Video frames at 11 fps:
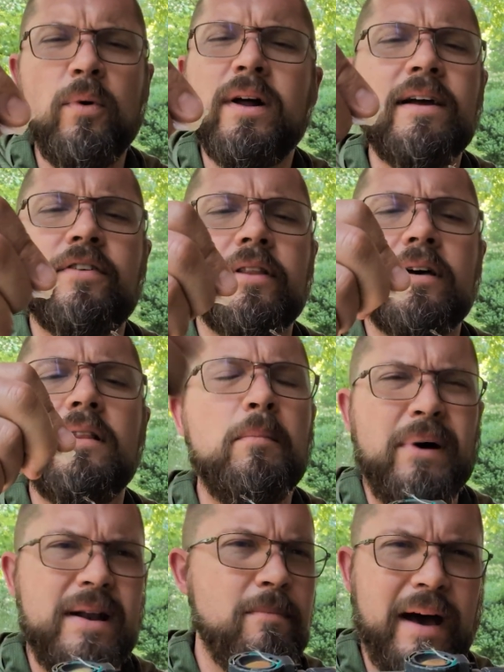whatever, that little
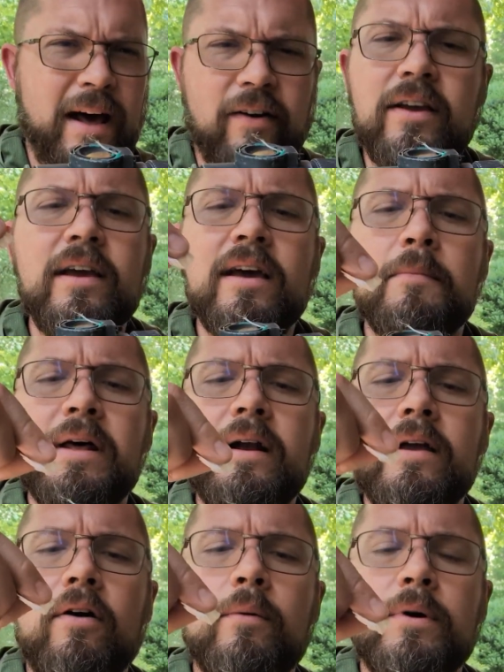button battery. You can get them at
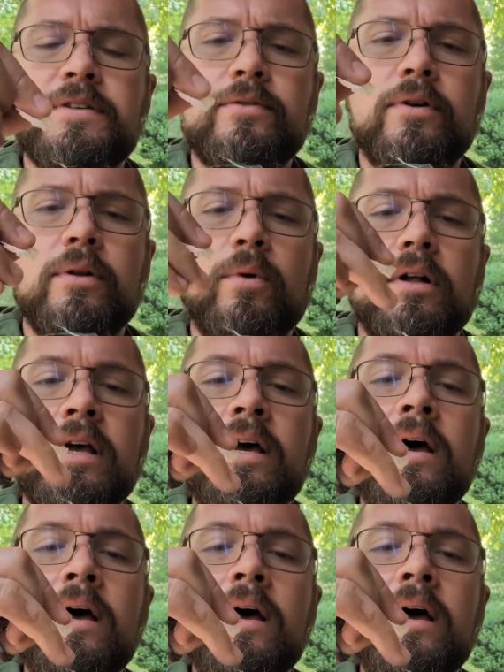any hardware store in the world.